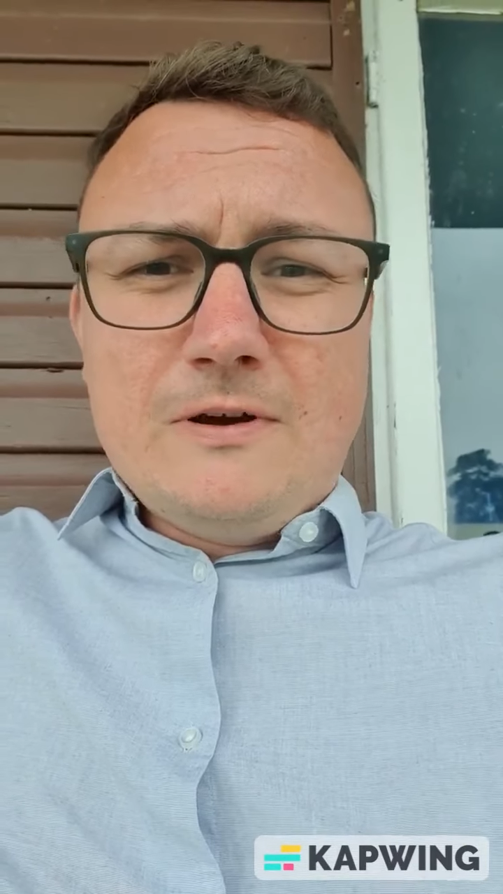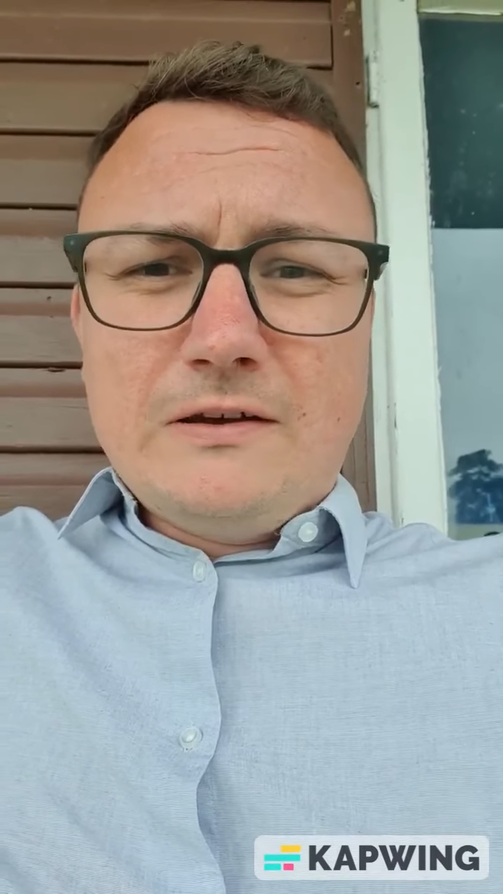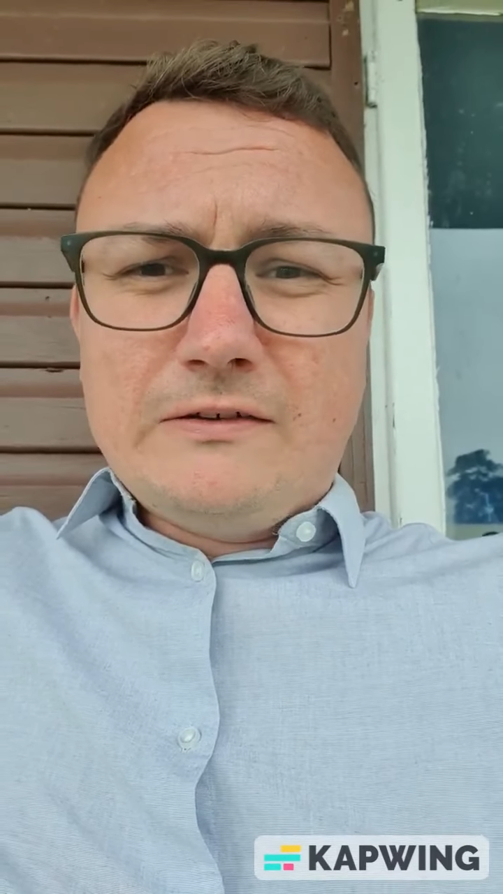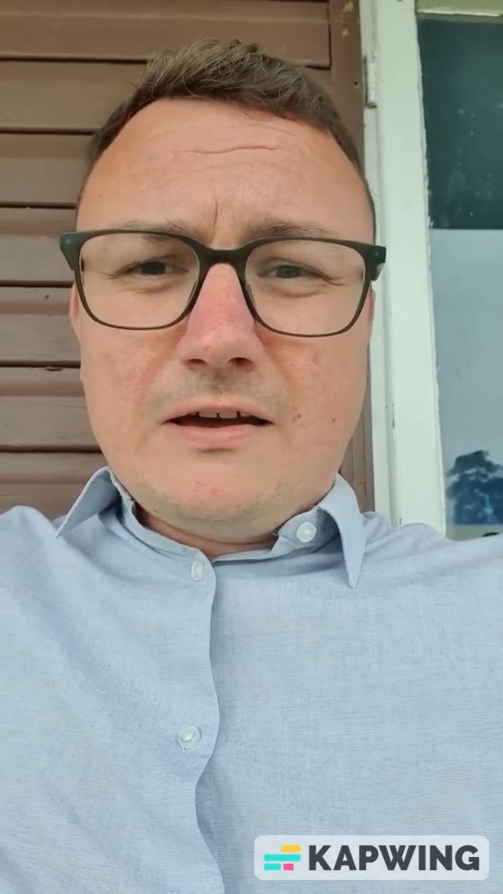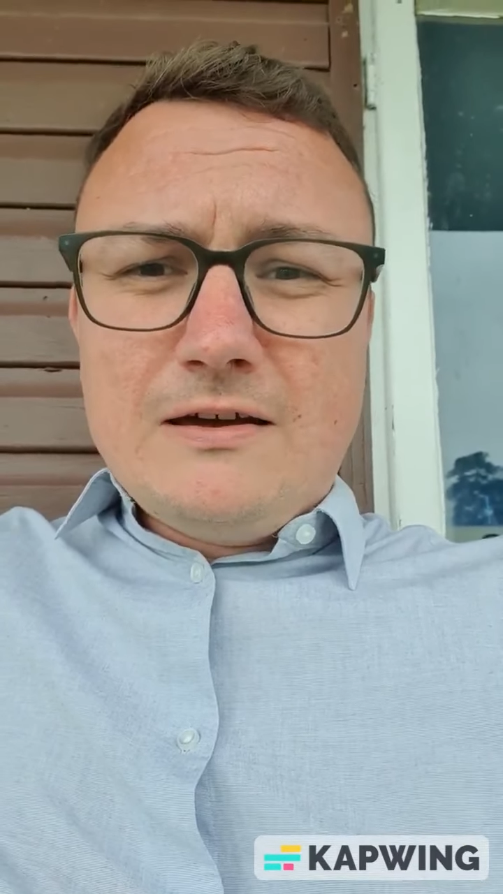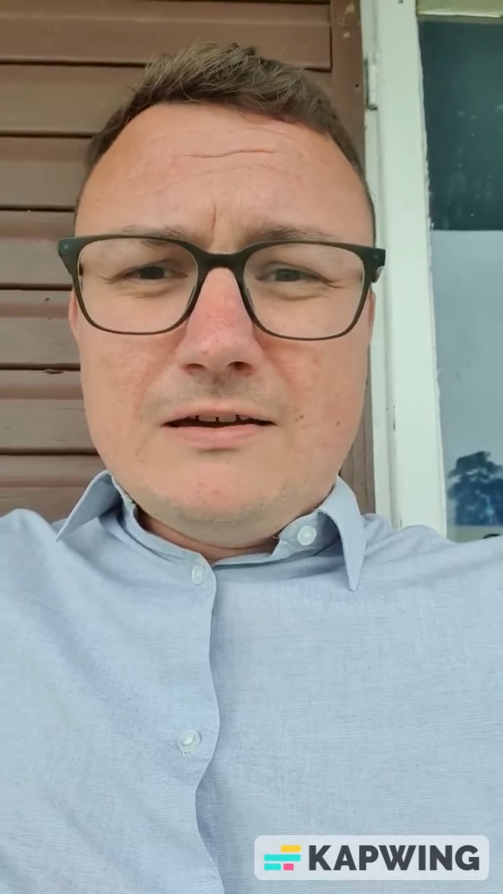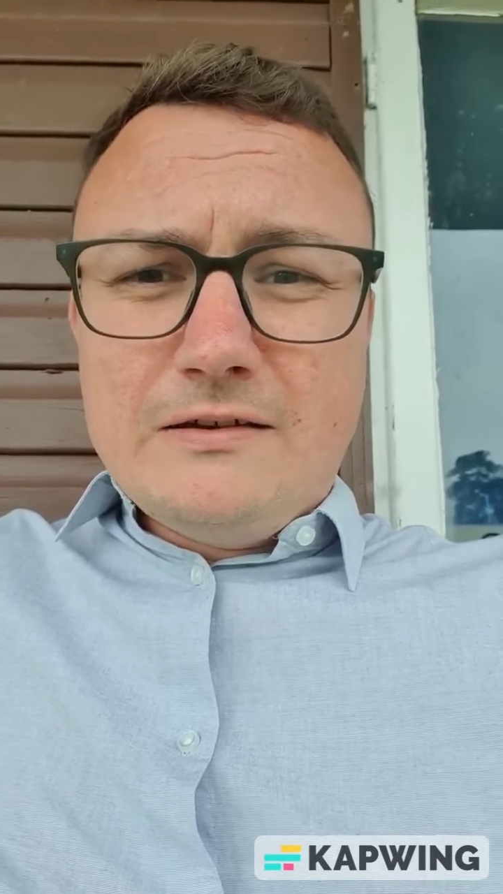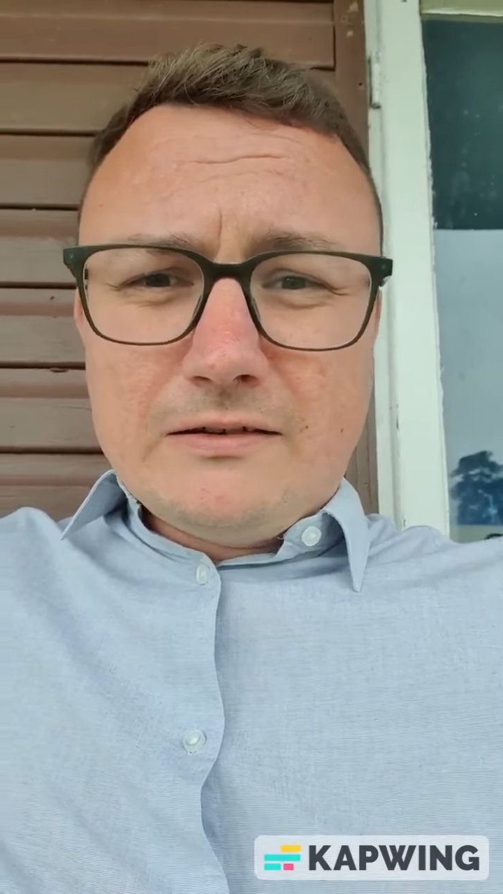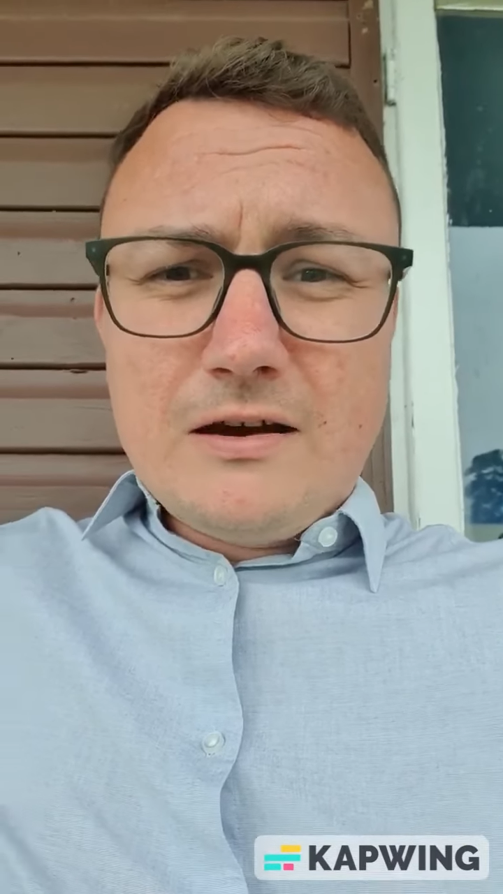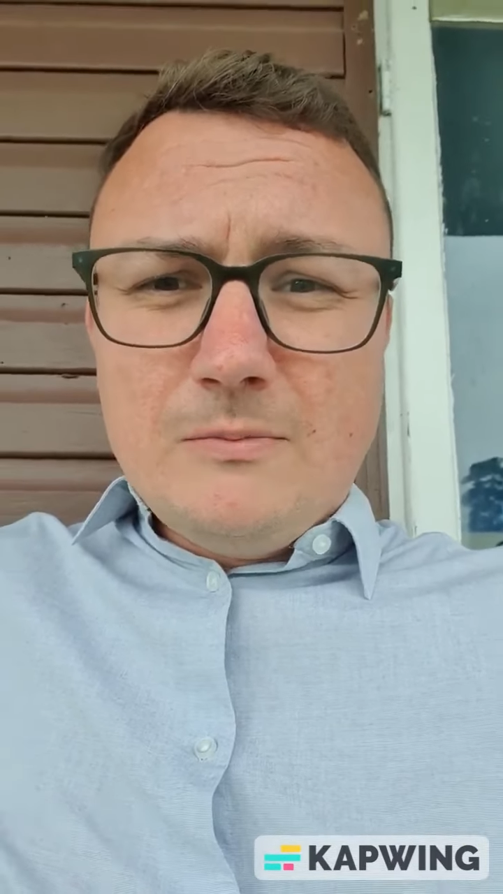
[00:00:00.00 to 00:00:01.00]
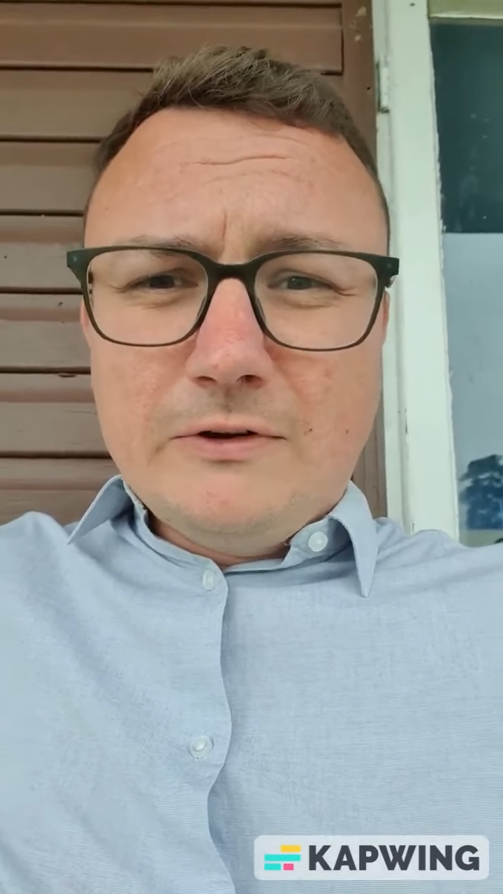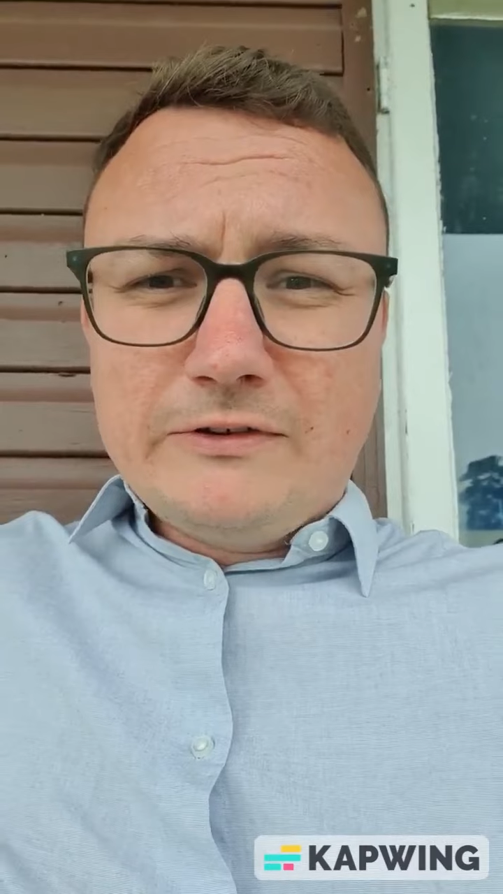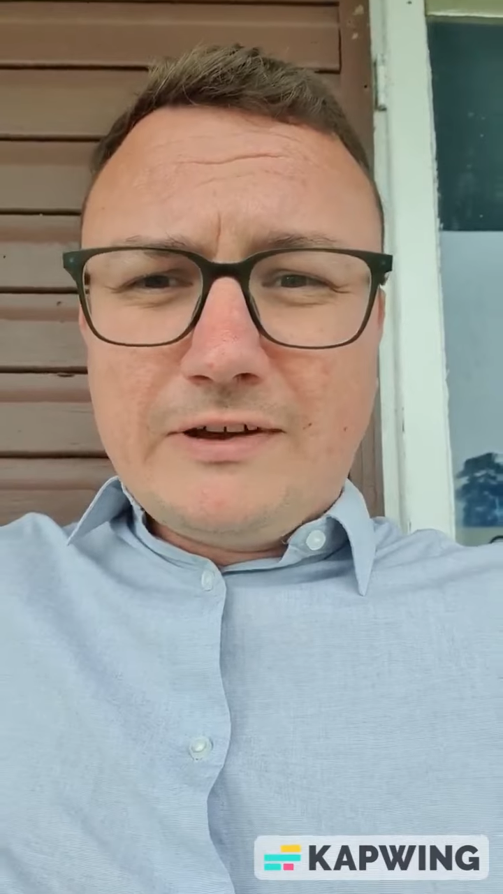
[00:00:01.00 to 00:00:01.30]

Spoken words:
we can say is come on,